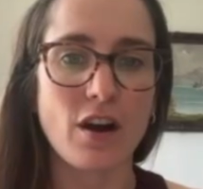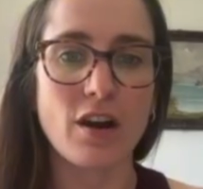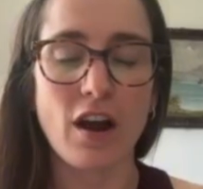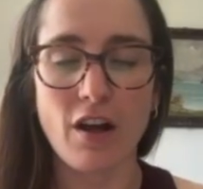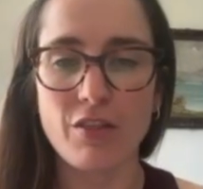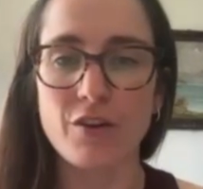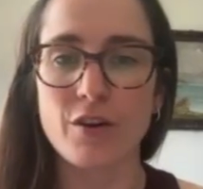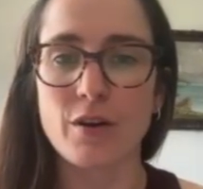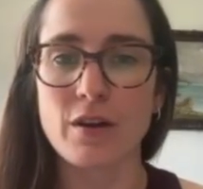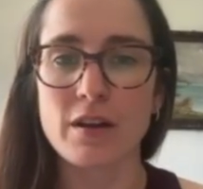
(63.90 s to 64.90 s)
are
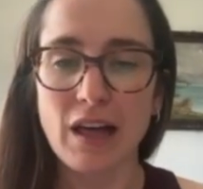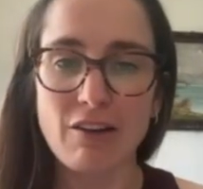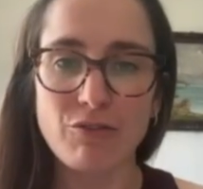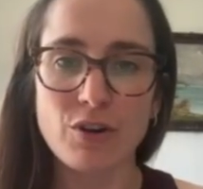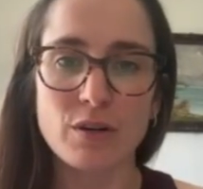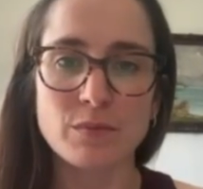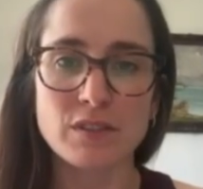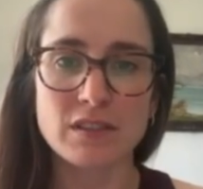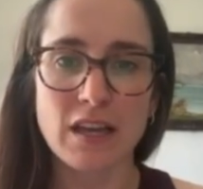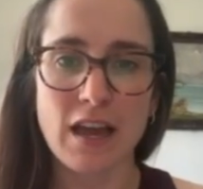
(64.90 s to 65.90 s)
other
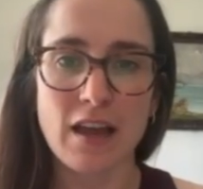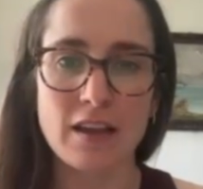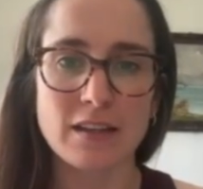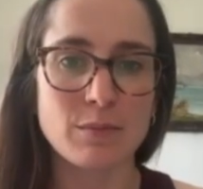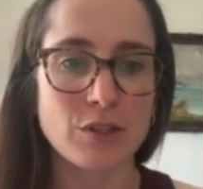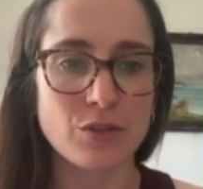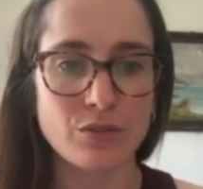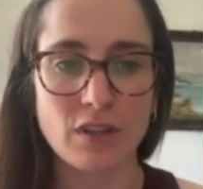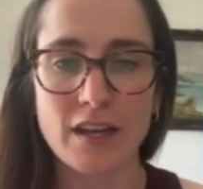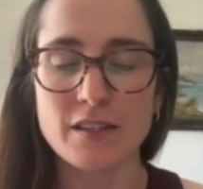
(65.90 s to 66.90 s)
platforms that can be
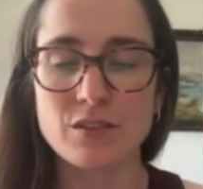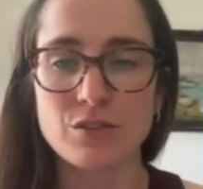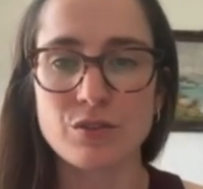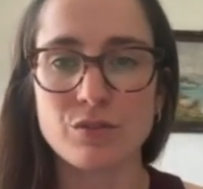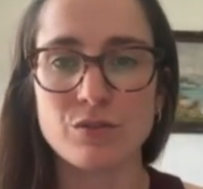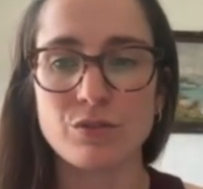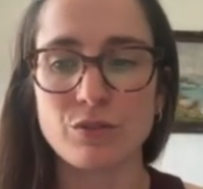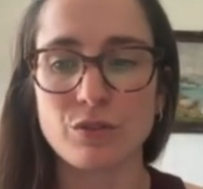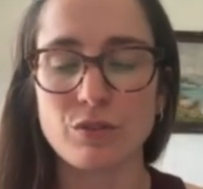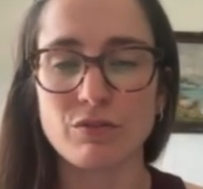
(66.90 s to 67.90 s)
utilized
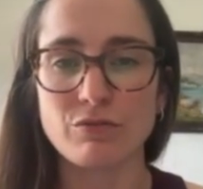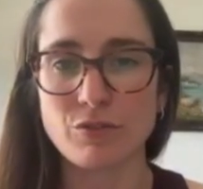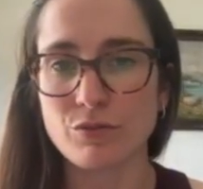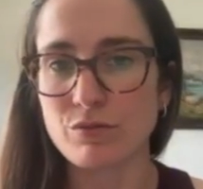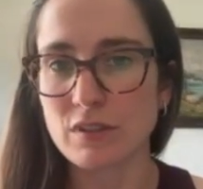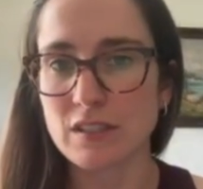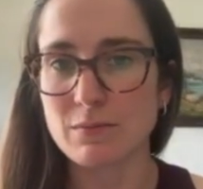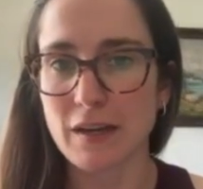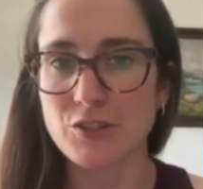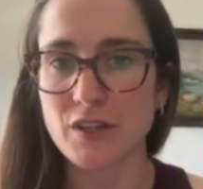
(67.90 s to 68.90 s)
to view
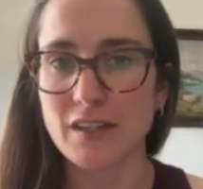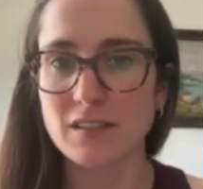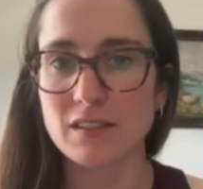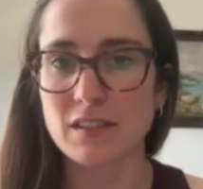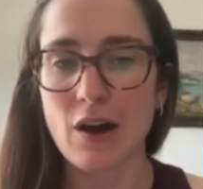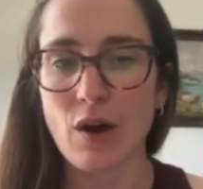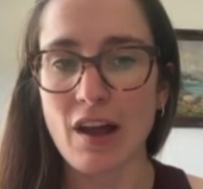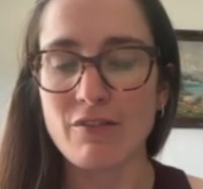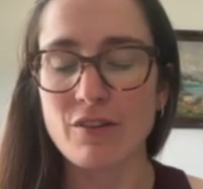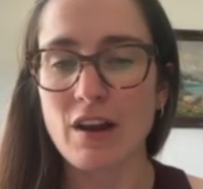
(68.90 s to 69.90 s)
these metrics.
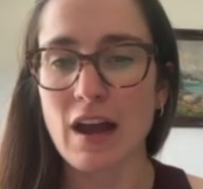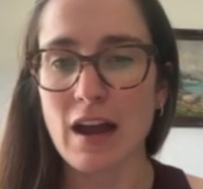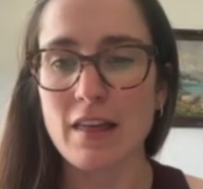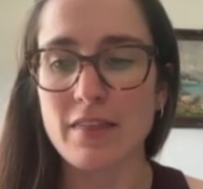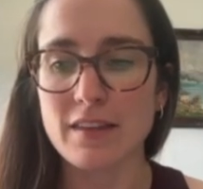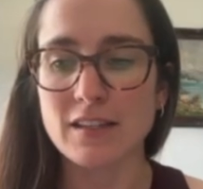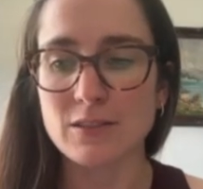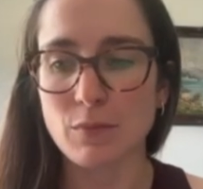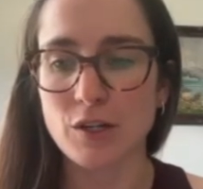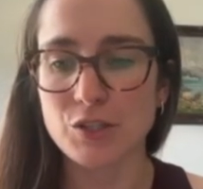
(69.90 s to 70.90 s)
However, I think
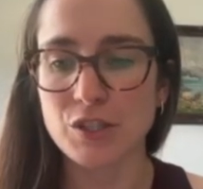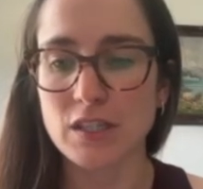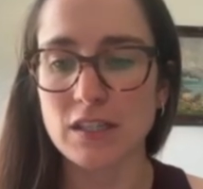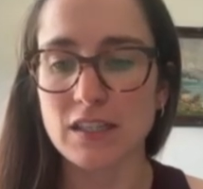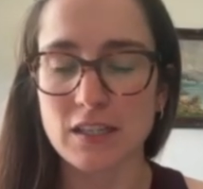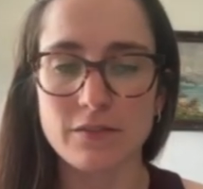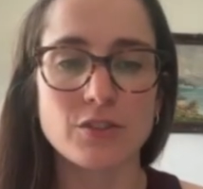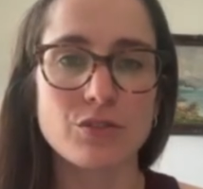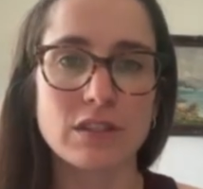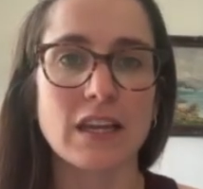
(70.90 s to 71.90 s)
Smartsheet
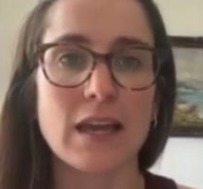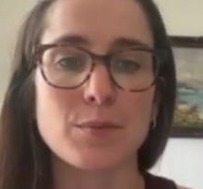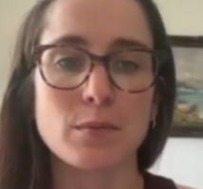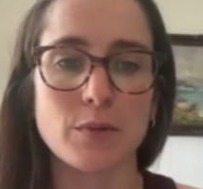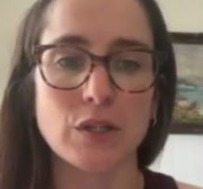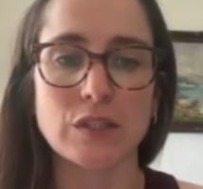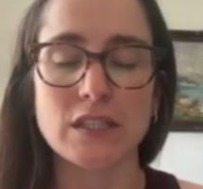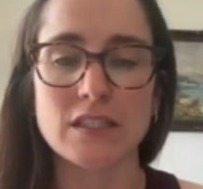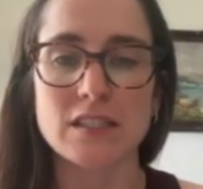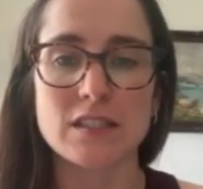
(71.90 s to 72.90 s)
gives you the
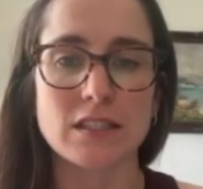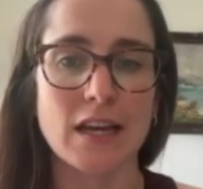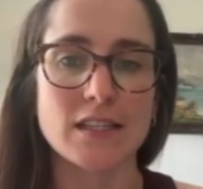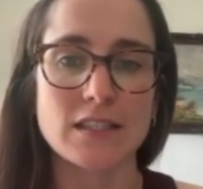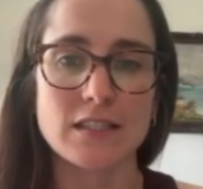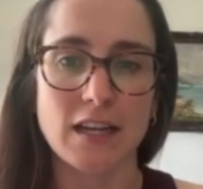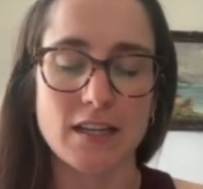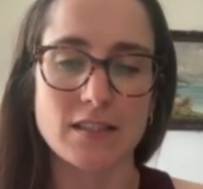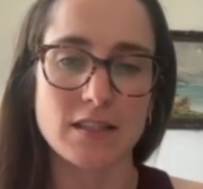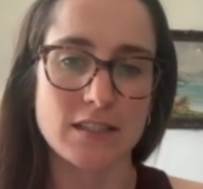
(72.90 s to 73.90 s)
capability to slice and
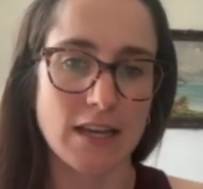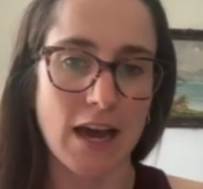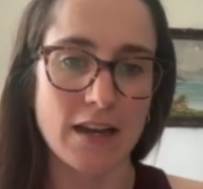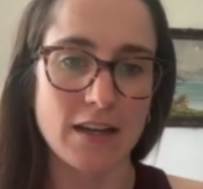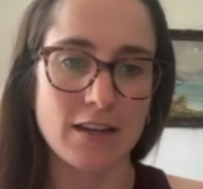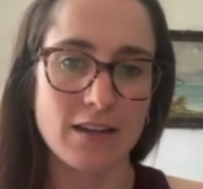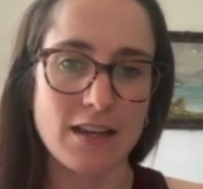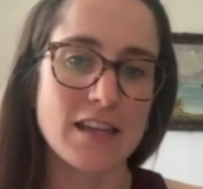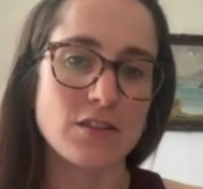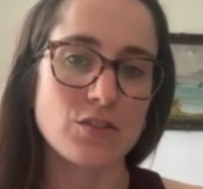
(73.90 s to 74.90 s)
dice the data
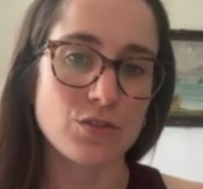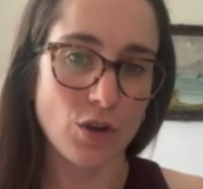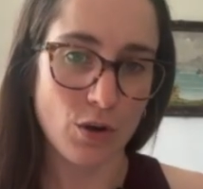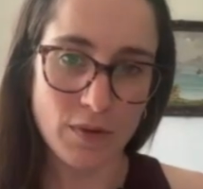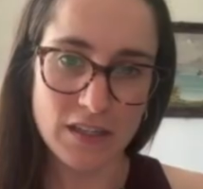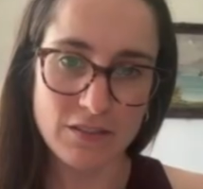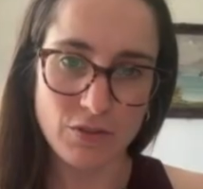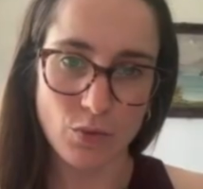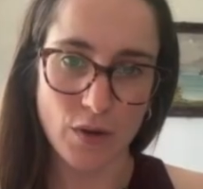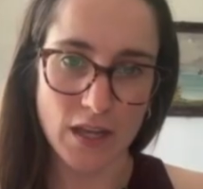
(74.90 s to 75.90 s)
in so many
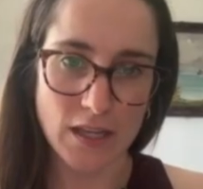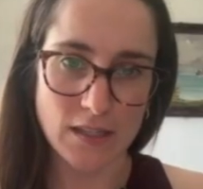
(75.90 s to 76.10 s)
different ways.